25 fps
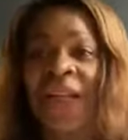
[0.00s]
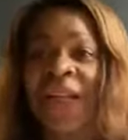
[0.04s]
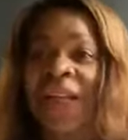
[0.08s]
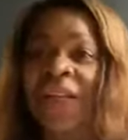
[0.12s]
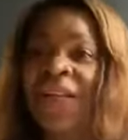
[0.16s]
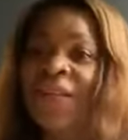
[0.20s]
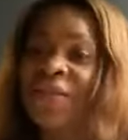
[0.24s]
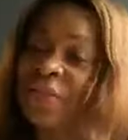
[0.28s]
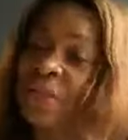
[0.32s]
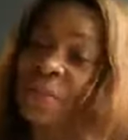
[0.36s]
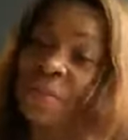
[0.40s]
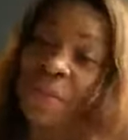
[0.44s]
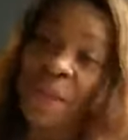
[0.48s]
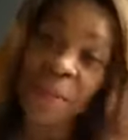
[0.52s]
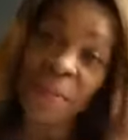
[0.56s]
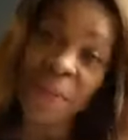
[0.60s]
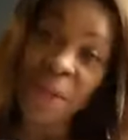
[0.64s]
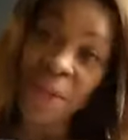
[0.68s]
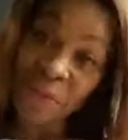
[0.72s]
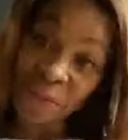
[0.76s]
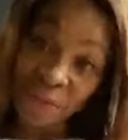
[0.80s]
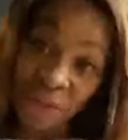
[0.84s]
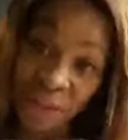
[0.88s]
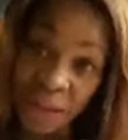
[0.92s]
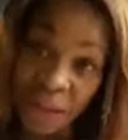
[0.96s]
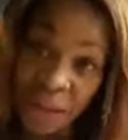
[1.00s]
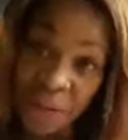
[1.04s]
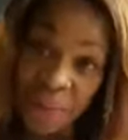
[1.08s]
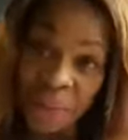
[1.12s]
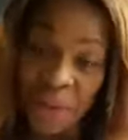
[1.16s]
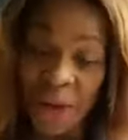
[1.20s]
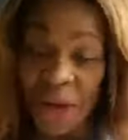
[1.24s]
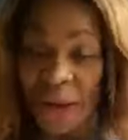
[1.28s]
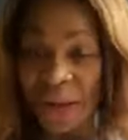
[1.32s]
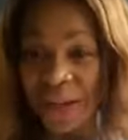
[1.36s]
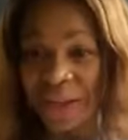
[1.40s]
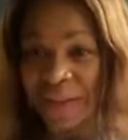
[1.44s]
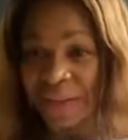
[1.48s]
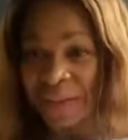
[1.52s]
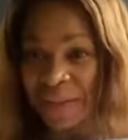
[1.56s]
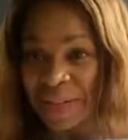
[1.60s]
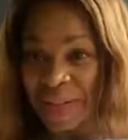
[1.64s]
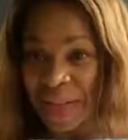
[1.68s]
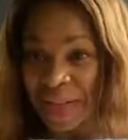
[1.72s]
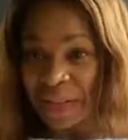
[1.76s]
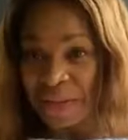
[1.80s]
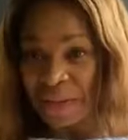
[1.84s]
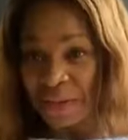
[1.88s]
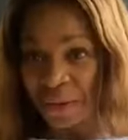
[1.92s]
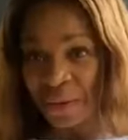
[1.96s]
So maybe you've taken part in
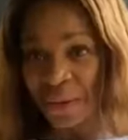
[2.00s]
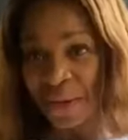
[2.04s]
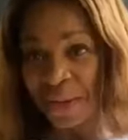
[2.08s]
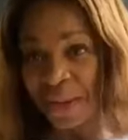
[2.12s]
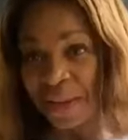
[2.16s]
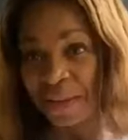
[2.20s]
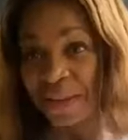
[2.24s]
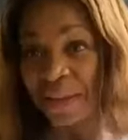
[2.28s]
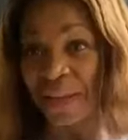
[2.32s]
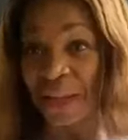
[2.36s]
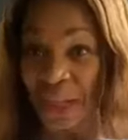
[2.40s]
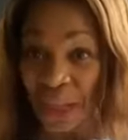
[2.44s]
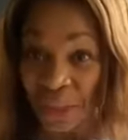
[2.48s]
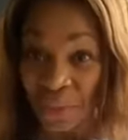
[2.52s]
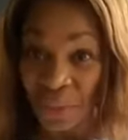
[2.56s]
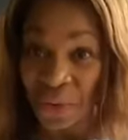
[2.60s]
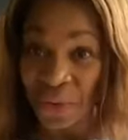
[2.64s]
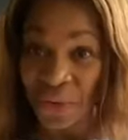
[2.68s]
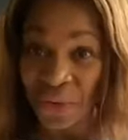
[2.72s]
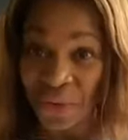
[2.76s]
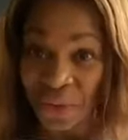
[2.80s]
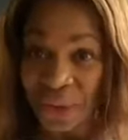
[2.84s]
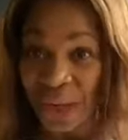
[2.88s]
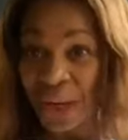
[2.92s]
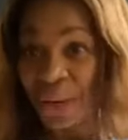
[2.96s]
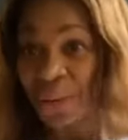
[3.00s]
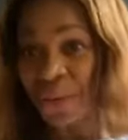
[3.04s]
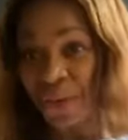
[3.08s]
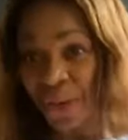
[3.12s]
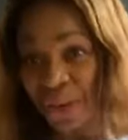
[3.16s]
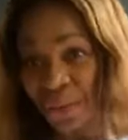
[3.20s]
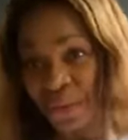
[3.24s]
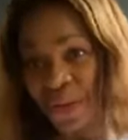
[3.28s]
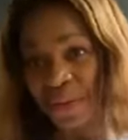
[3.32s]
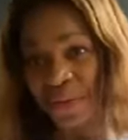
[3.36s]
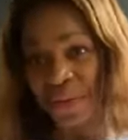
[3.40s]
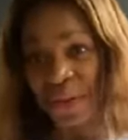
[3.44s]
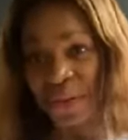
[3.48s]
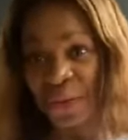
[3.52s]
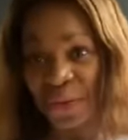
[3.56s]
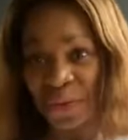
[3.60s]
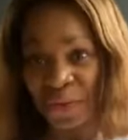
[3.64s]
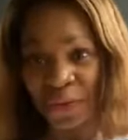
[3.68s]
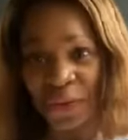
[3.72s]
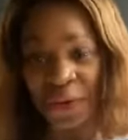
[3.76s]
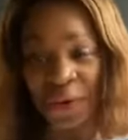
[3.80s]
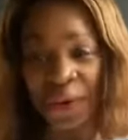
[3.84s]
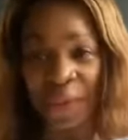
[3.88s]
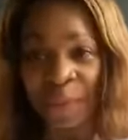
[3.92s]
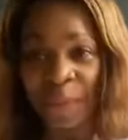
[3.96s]
today's quiz and you want to know what the
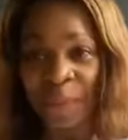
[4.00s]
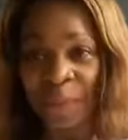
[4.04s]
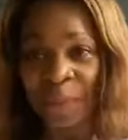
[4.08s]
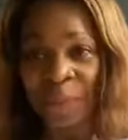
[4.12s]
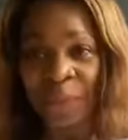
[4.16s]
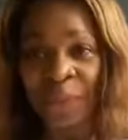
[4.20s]
results are.